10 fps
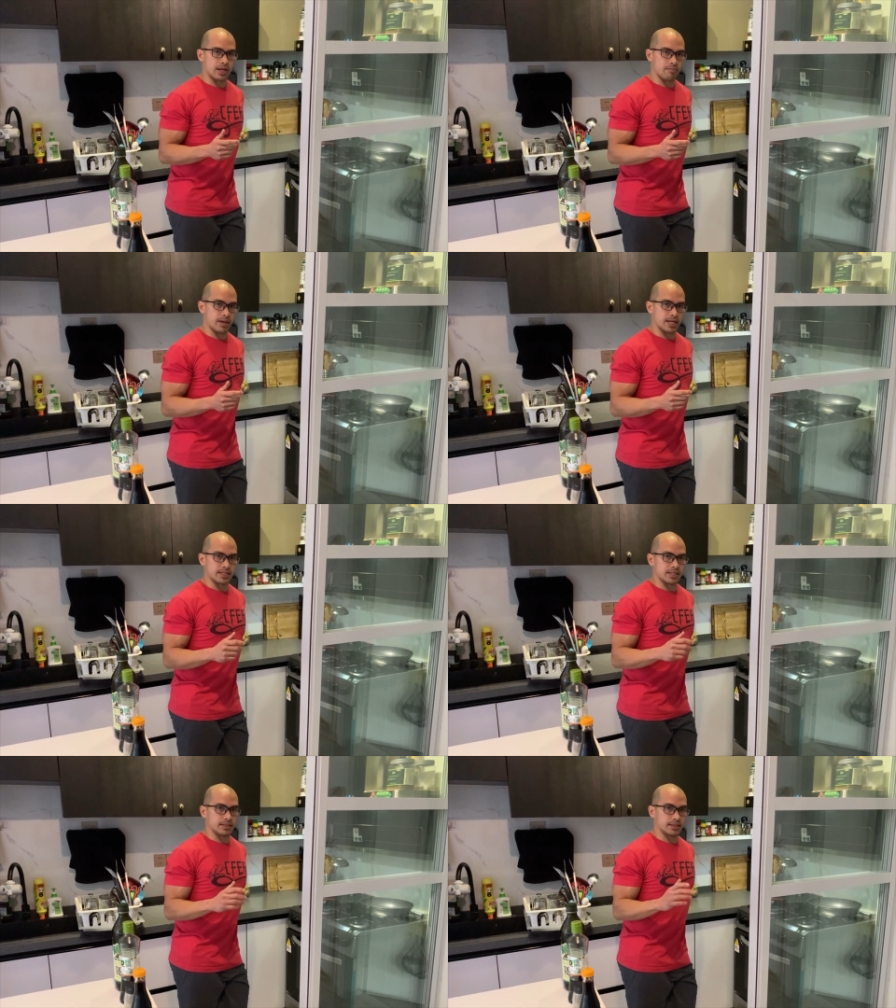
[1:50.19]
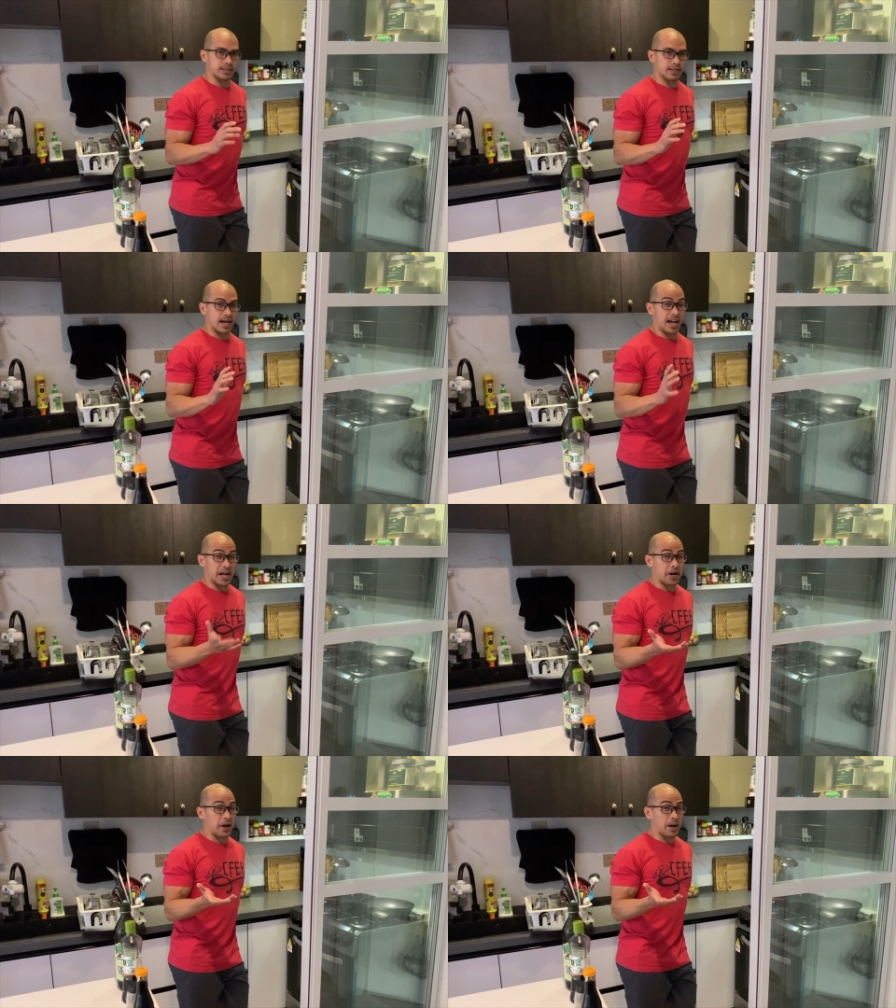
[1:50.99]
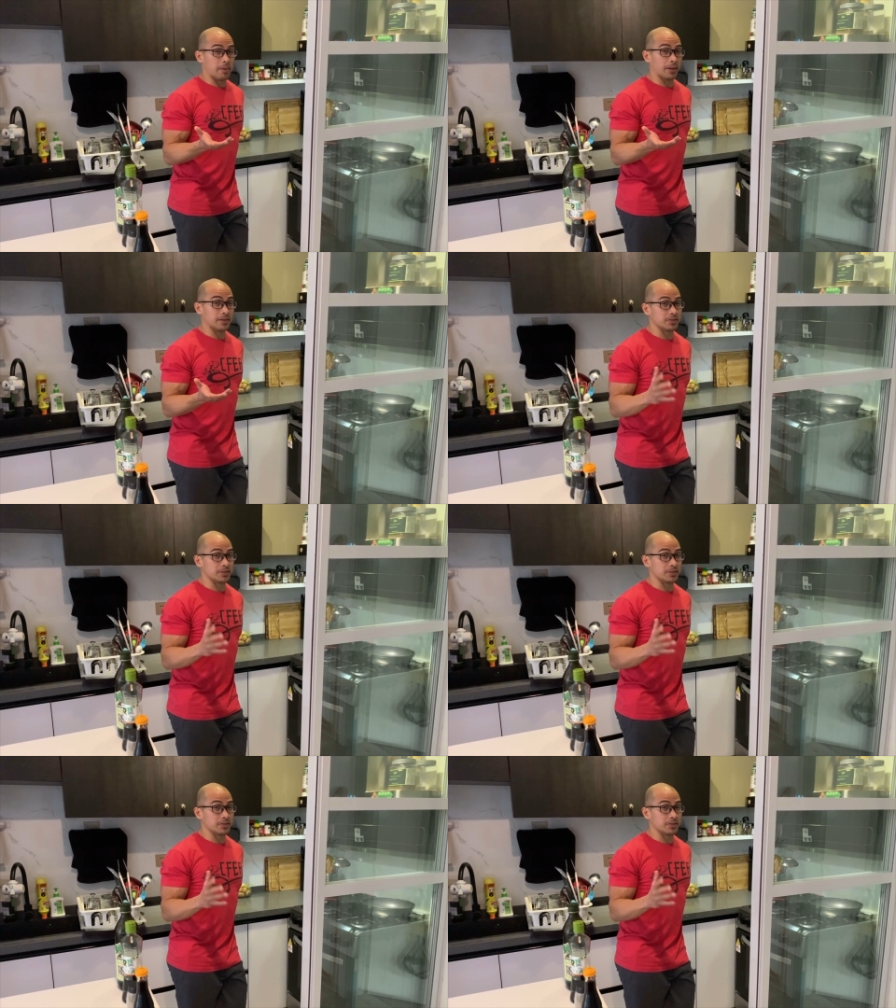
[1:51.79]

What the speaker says: and basically I kind of eyeball it.